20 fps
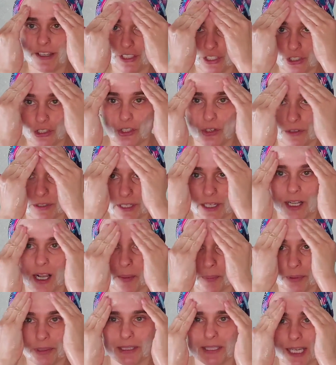just use it a
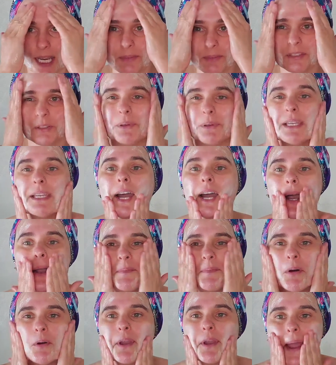couple of times a week,
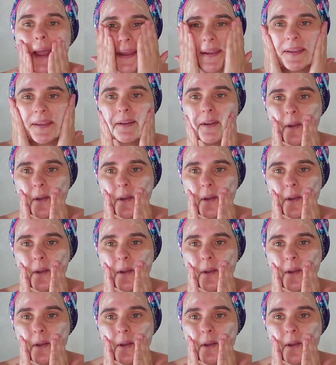I'm okay.